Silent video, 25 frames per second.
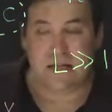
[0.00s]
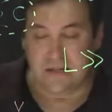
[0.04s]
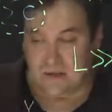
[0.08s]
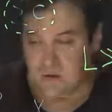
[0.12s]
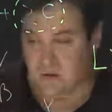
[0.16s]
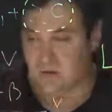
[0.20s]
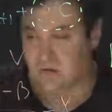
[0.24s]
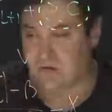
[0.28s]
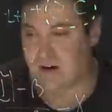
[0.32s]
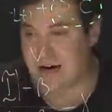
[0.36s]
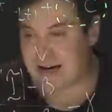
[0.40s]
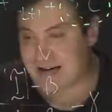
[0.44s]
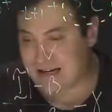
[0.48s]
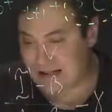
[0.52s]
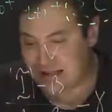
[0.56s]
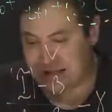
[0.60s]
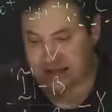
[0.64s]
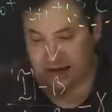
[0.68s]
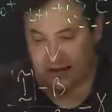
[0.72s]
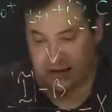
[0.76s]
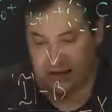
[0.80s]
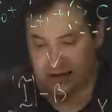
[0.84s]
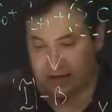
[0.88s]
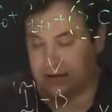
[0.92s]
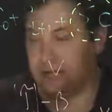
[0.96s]
So
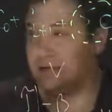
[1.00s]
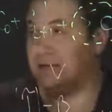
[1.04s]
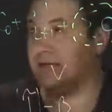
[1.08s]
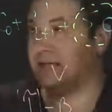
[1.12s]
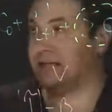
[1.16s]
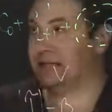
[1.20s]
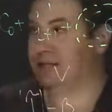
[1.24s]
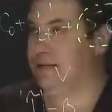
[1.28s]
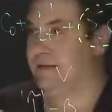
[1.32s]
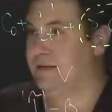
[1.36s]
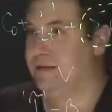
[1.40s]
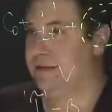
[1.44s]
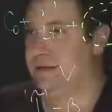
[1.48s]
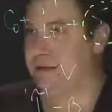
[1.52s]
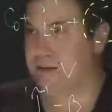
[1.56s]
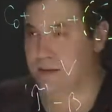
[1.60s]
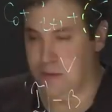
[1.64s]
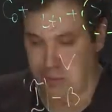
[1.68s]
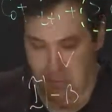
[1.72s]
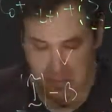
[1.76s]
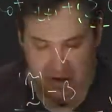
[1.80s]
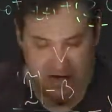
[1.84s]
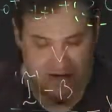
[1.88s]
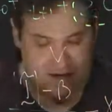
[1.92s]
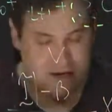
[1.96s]
finally, let's
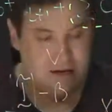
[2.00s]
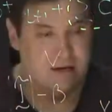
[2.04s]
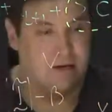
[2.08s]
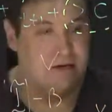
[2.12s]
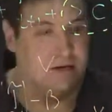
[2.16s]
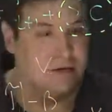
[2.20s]
make a